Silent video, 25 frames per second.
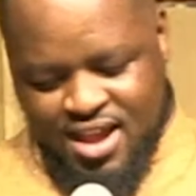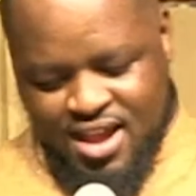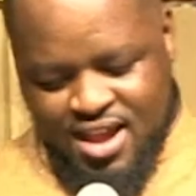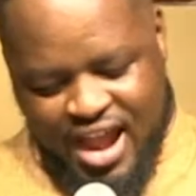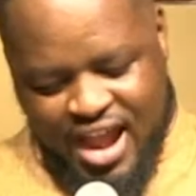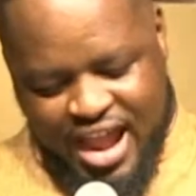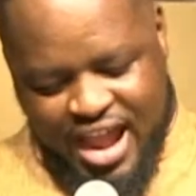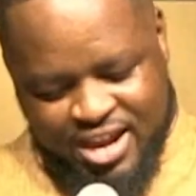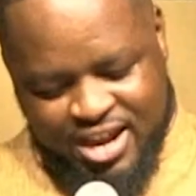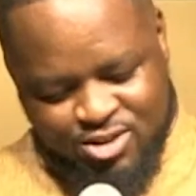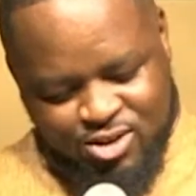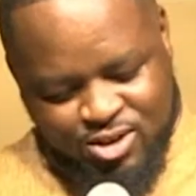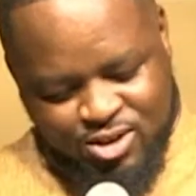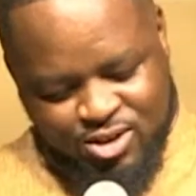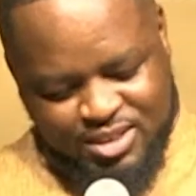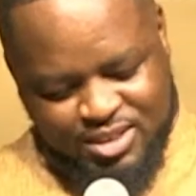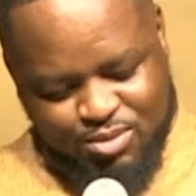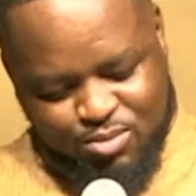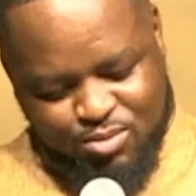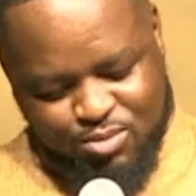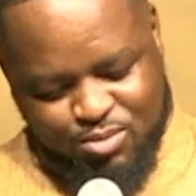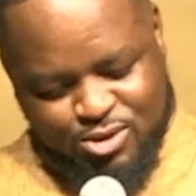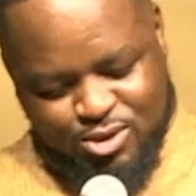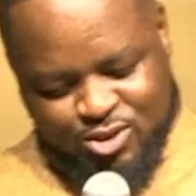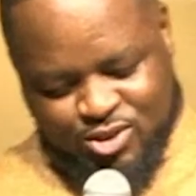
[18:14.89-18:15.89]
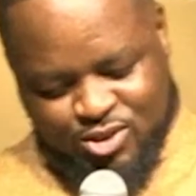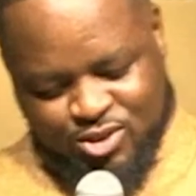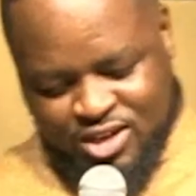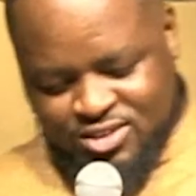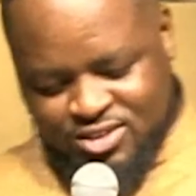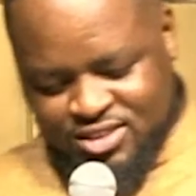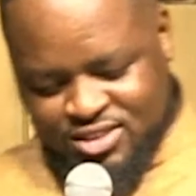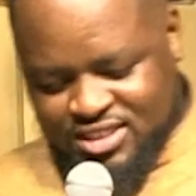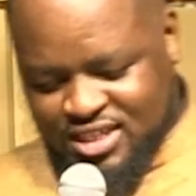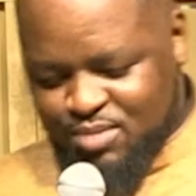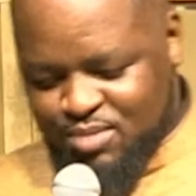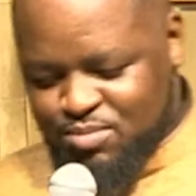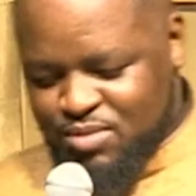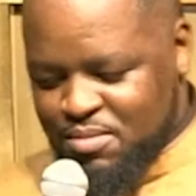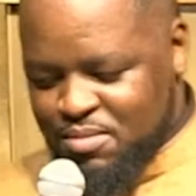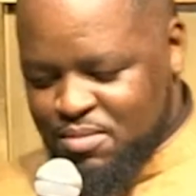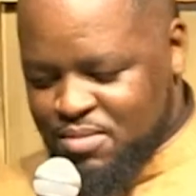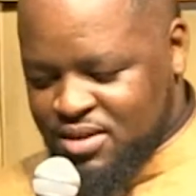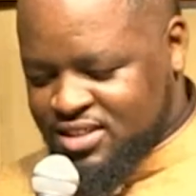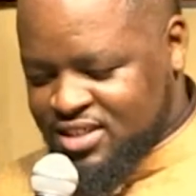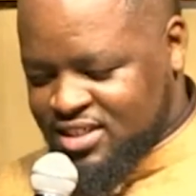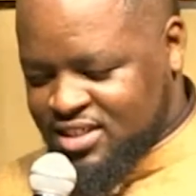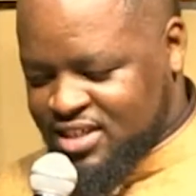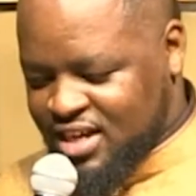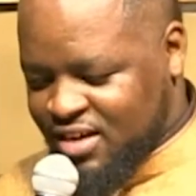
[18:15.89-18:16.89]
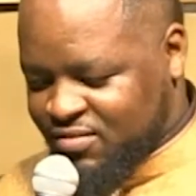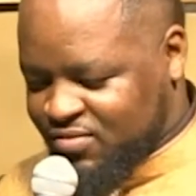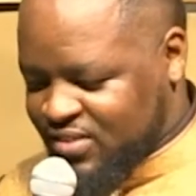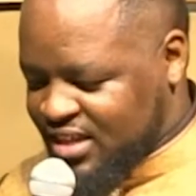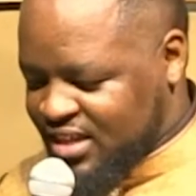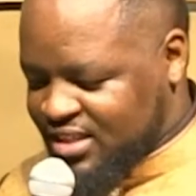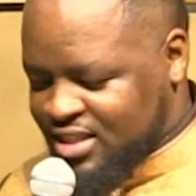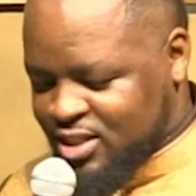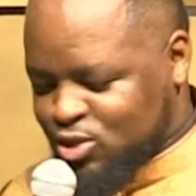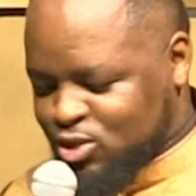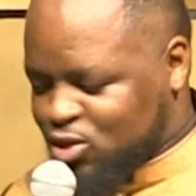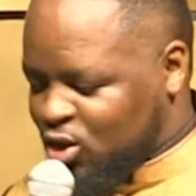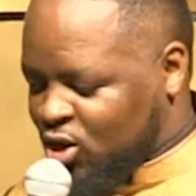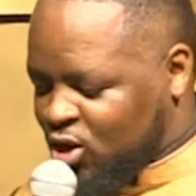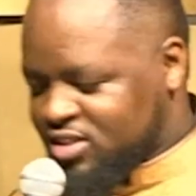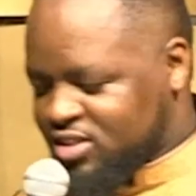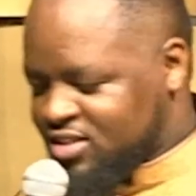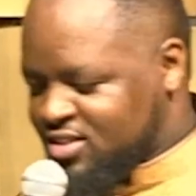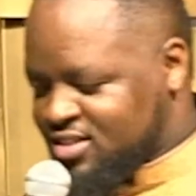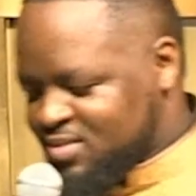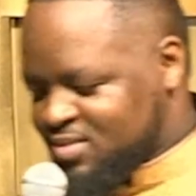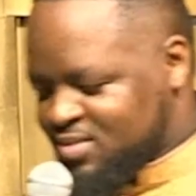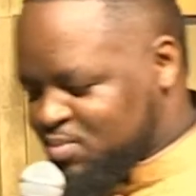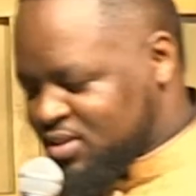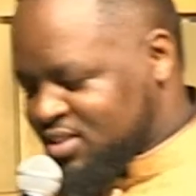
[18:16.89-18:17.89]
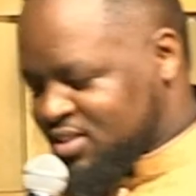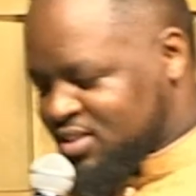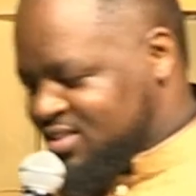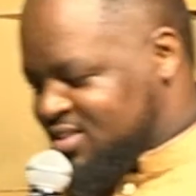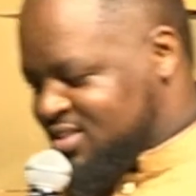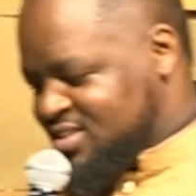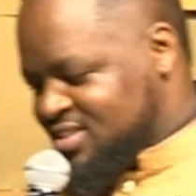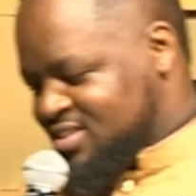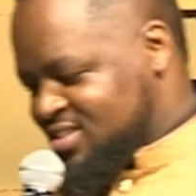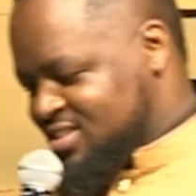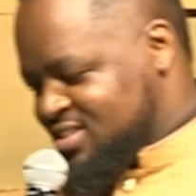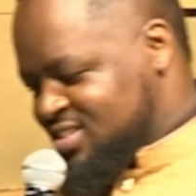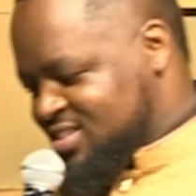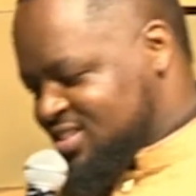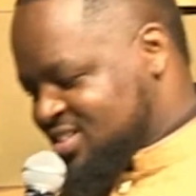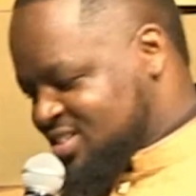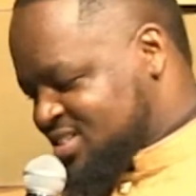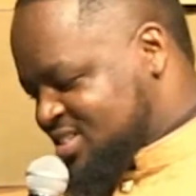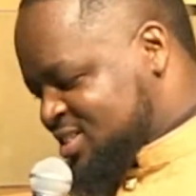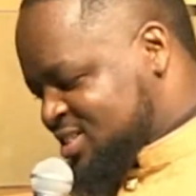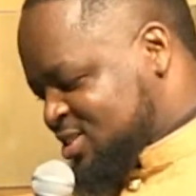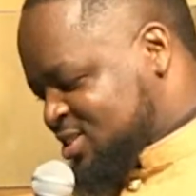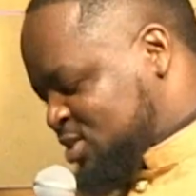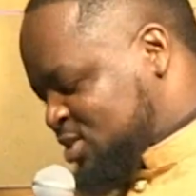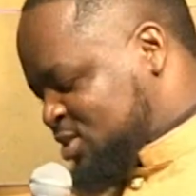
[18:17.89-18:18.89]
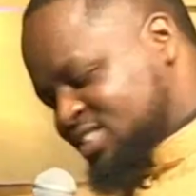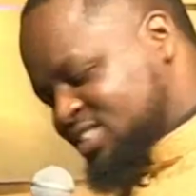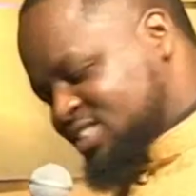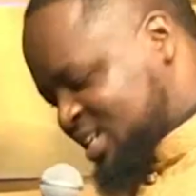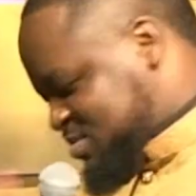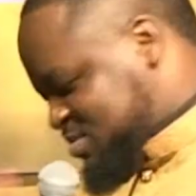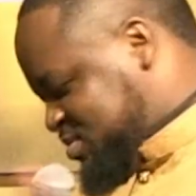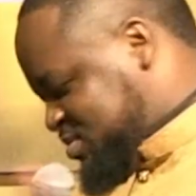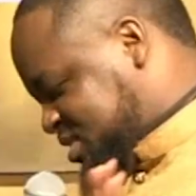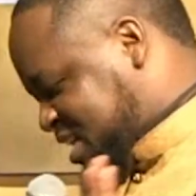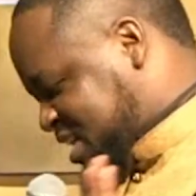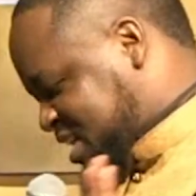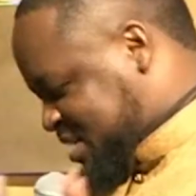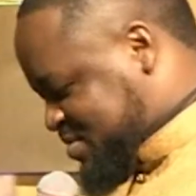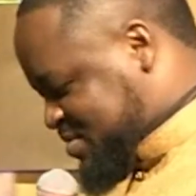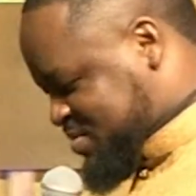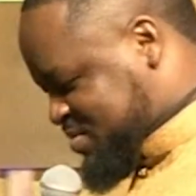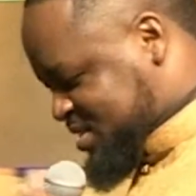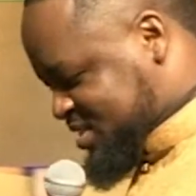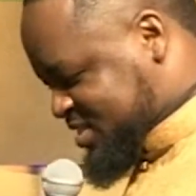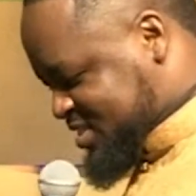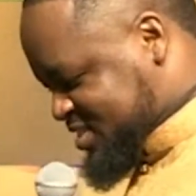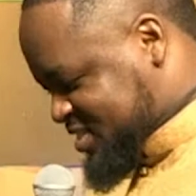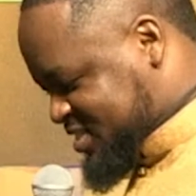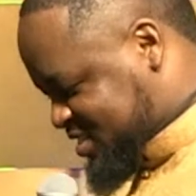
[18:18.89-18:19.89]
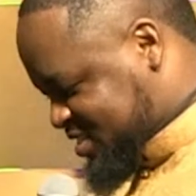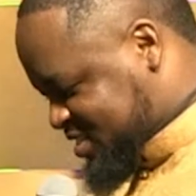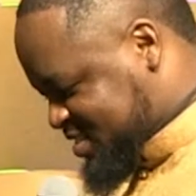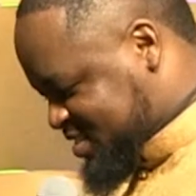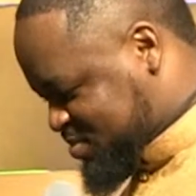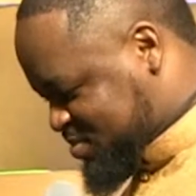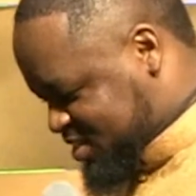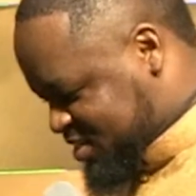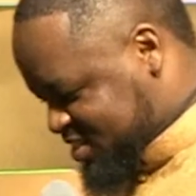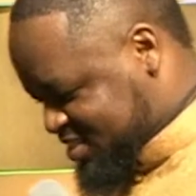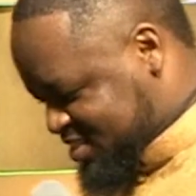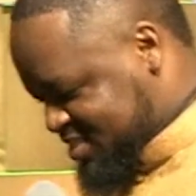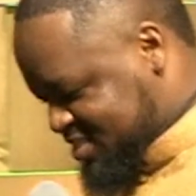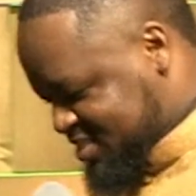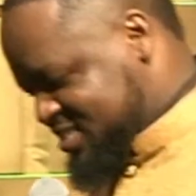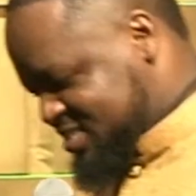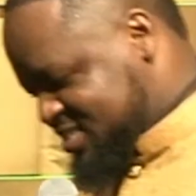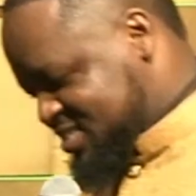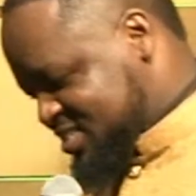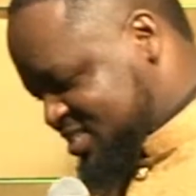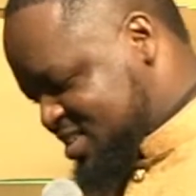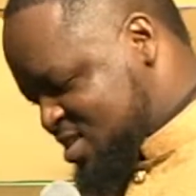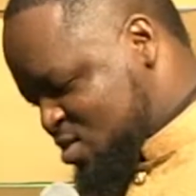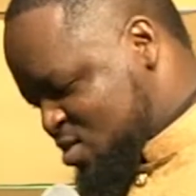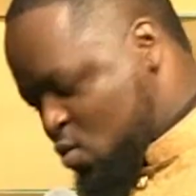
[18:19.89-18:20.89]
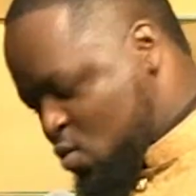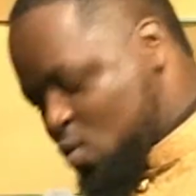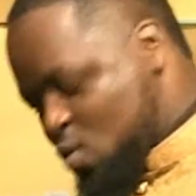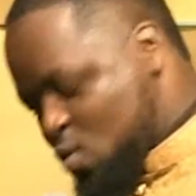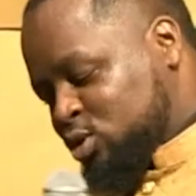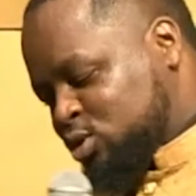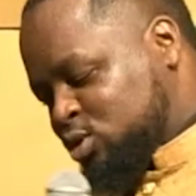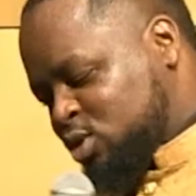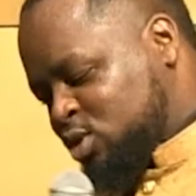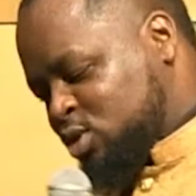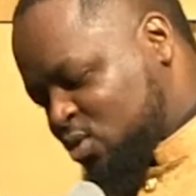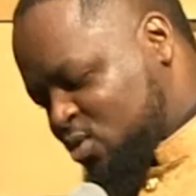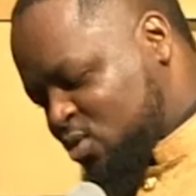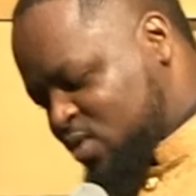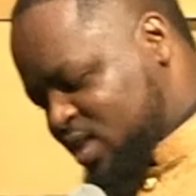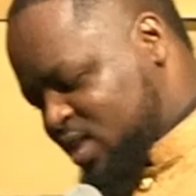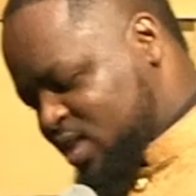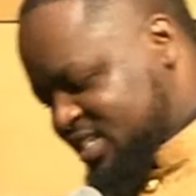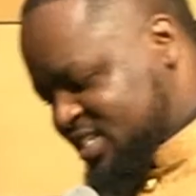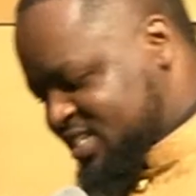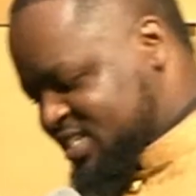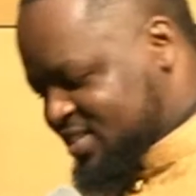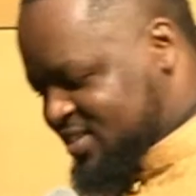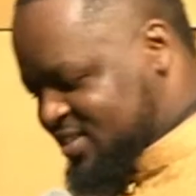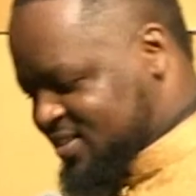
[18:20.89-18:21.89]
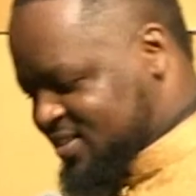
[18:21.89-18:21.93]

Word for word: I know someone who's going to send me a message after this. Don't, please. Don't send me that message, please. We will talk one day.